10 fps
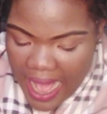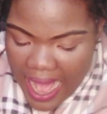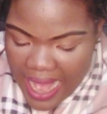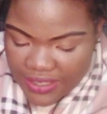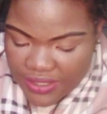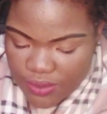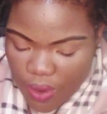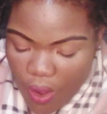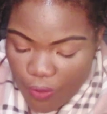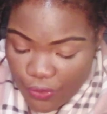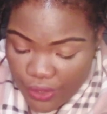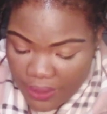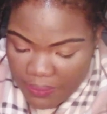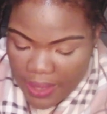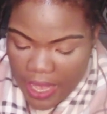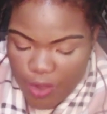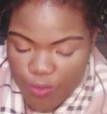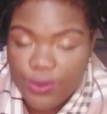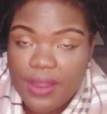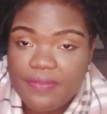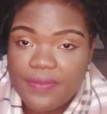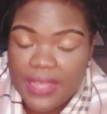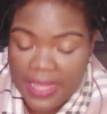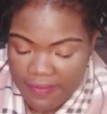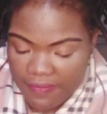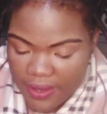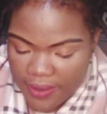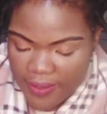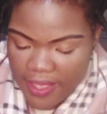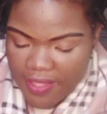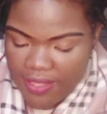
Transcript: asked of him and would have given